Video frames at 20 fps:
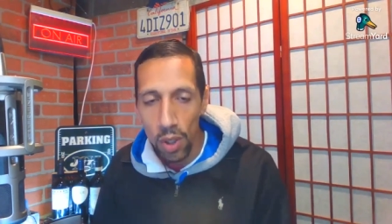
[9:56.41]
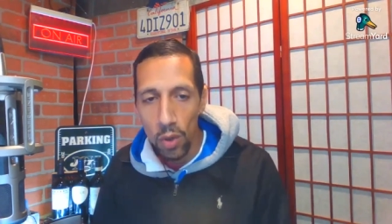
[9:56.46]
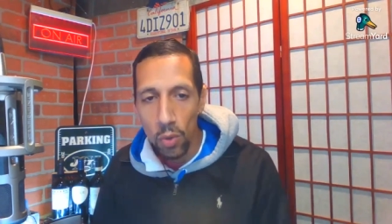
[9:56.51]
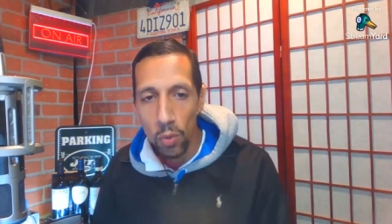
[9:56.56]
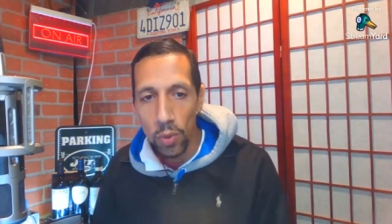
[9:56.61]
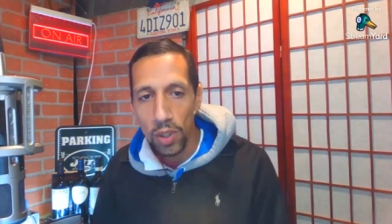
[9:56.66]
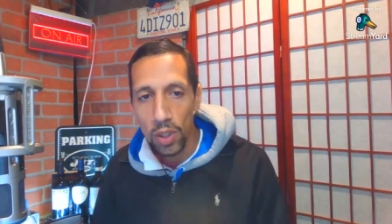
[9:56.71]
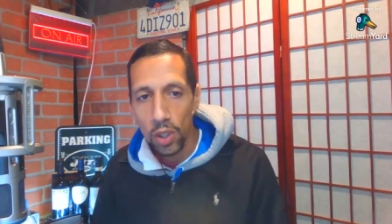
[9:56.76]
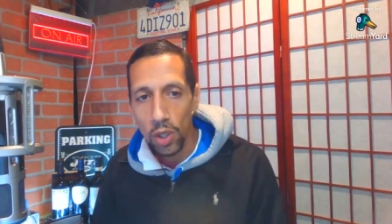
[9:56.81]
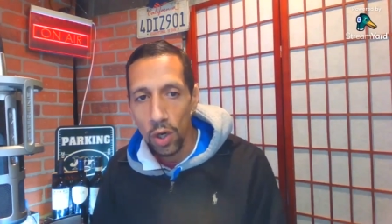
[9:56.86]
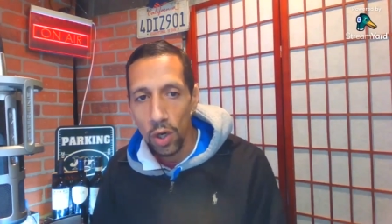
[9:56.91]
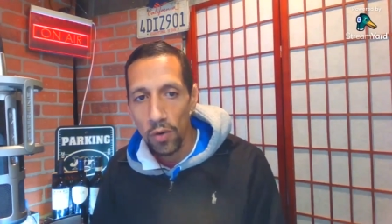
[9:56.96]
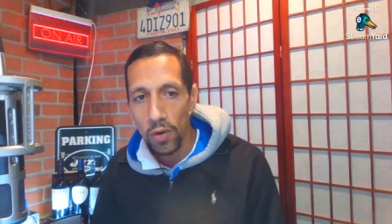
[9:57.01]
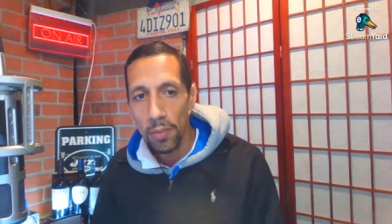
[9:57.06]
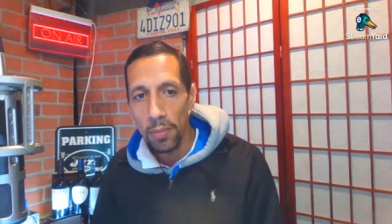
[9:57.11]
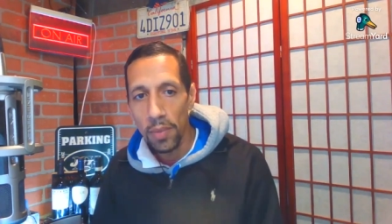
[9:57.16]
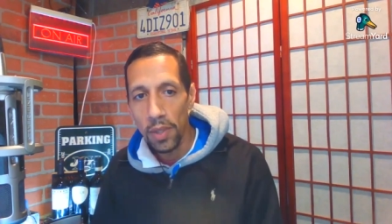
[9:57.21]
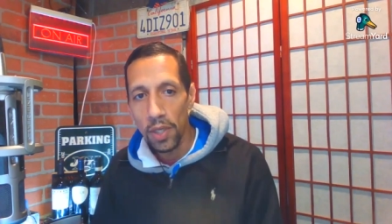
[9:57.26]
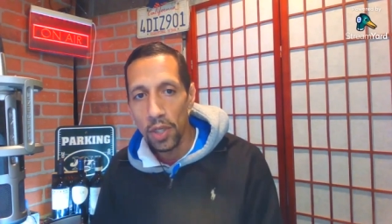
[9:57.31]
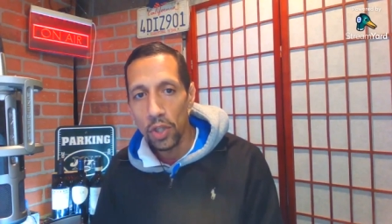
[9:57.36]
with the current
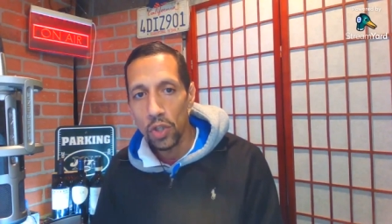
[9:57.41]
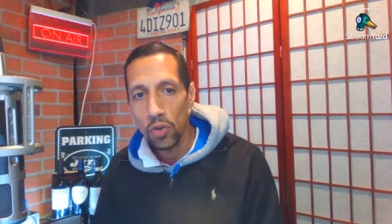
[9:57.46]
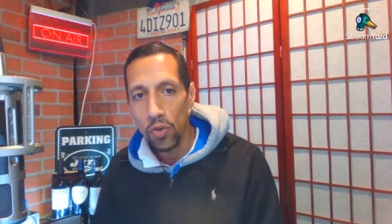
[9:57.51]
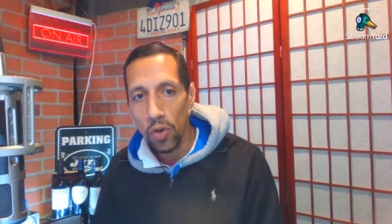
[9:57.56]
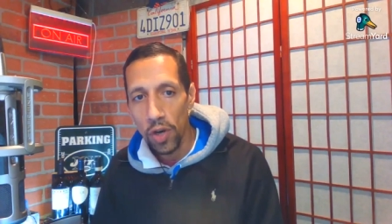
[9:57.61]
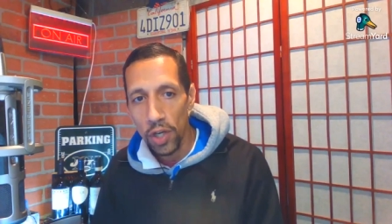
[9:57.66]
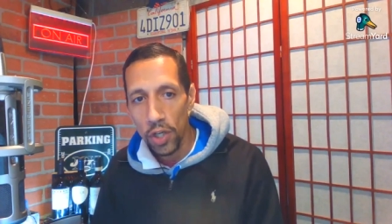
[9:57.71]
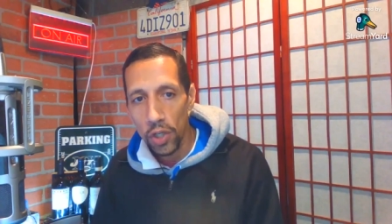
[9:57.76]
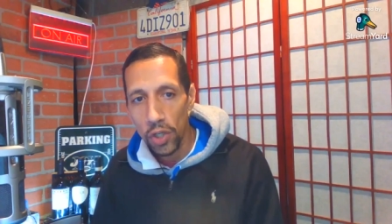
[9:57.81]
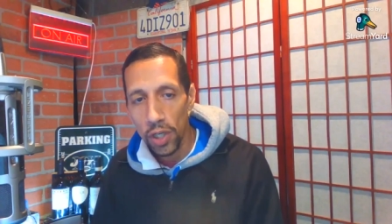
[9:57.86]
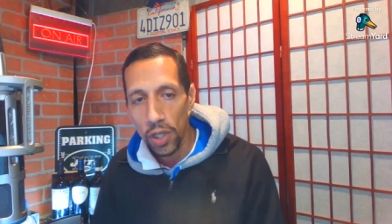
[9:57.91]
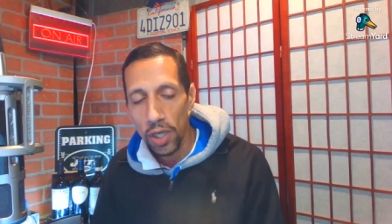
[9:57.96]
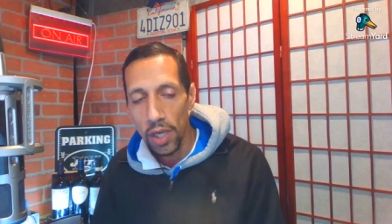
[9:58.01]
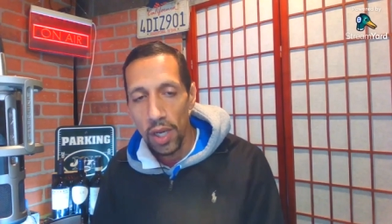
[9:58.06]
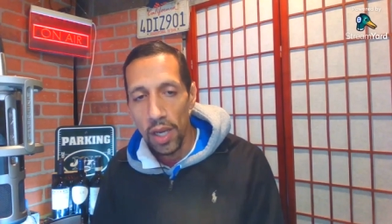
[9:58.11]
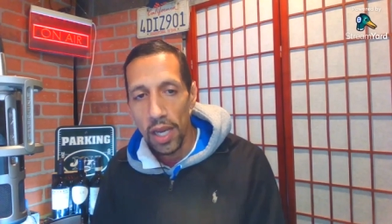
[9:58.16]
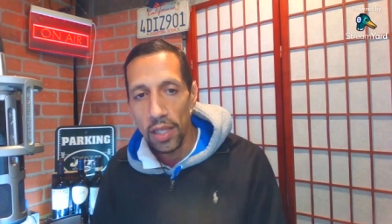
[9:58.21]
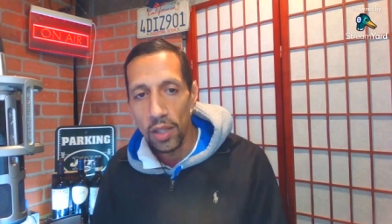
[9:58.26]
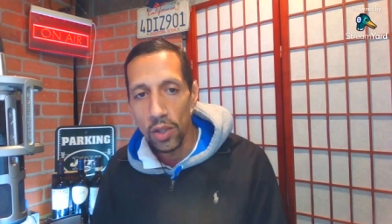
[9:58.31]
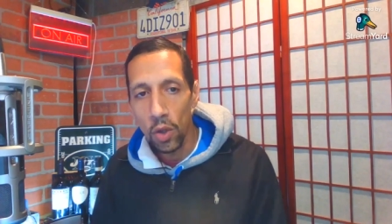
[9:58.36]
administration
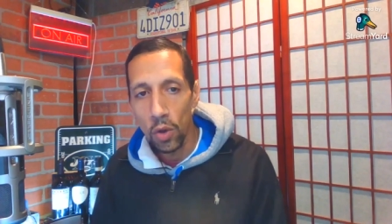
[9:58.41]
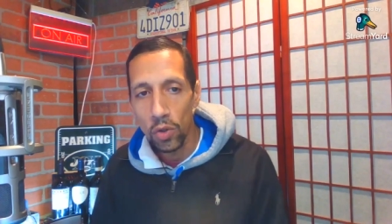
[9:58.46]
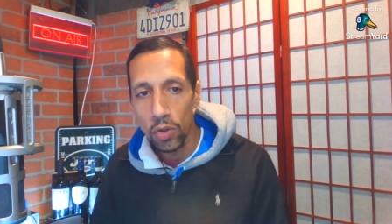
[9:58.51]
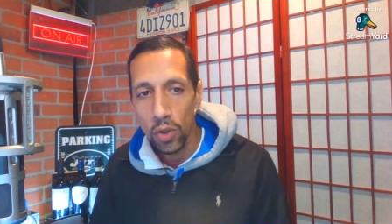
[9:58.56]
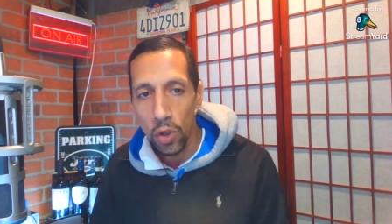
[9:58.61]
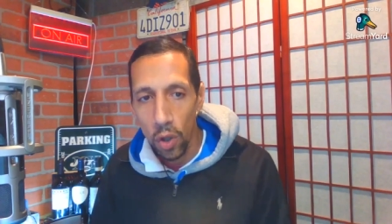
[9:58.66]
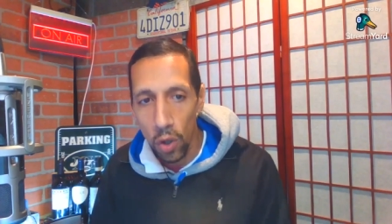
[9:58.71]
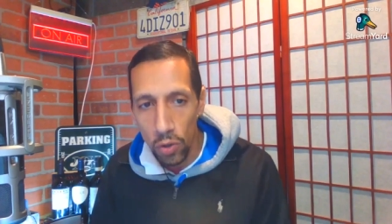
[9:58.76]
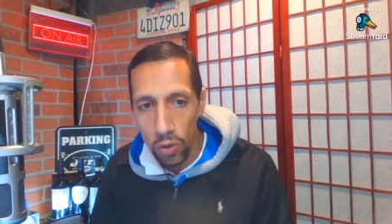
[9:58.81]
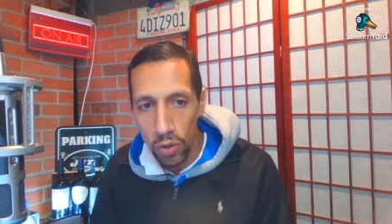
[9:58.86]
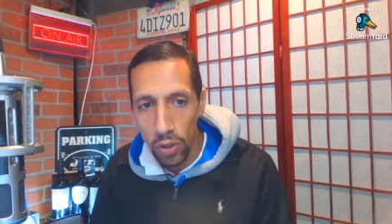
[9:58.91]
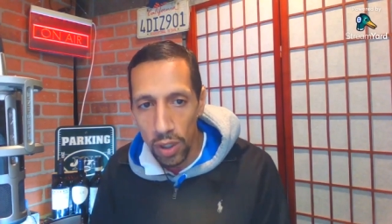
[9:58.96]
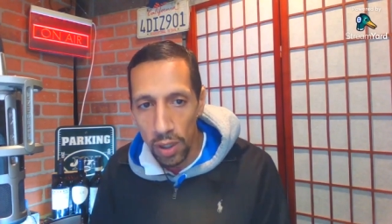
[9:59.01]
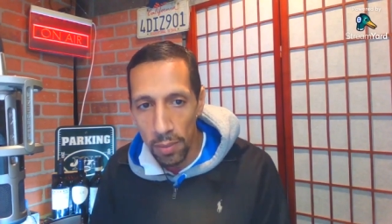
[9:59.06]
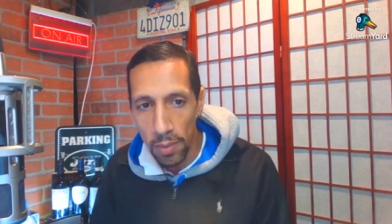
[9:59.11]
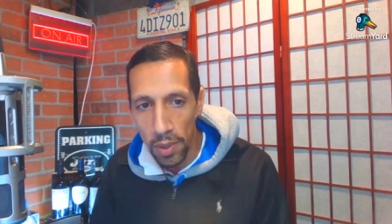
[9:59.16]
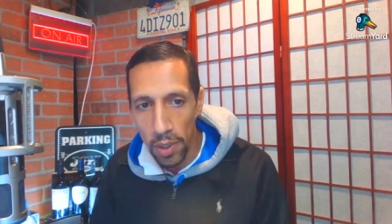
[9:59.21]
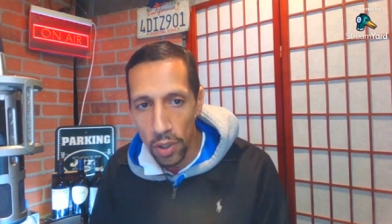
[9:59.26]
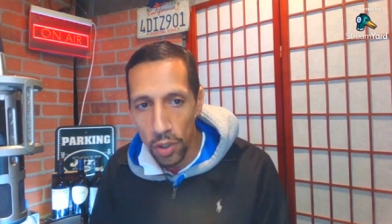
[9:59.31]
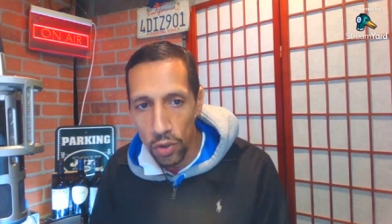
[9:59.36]
and those close to the
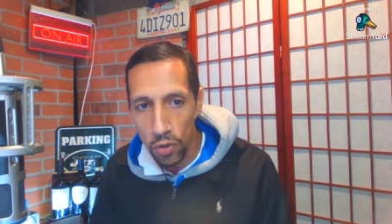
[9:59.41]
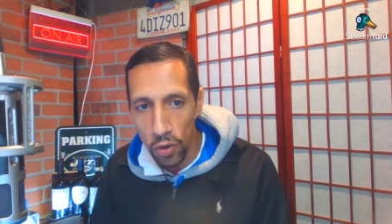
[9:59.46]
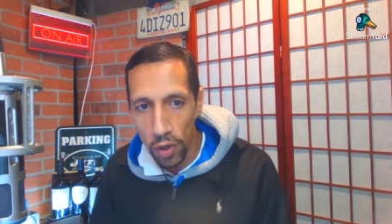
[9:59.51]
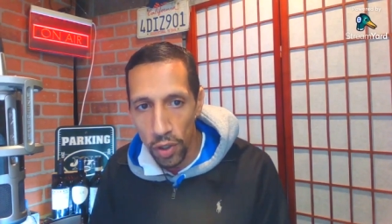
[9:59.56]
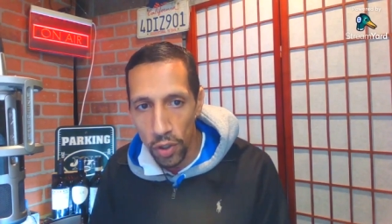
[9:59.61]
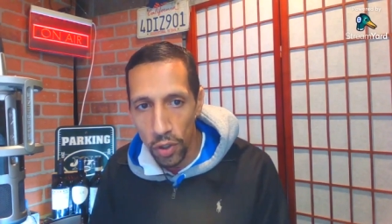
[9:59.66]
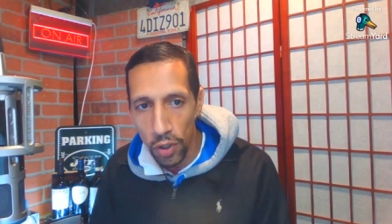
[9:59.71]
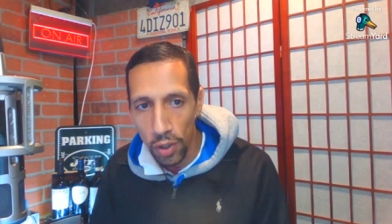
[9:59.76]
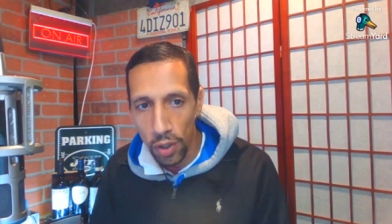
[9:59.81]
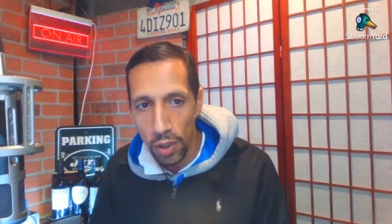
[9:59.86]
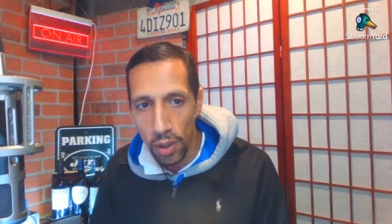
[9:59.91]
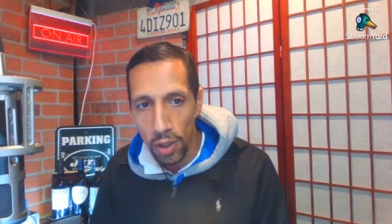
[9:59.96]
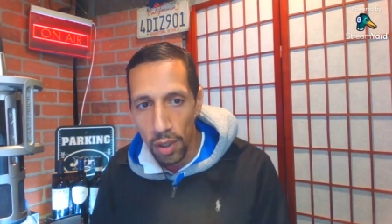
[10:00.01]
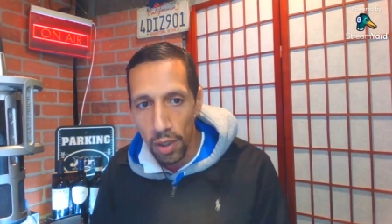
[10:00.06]
administration,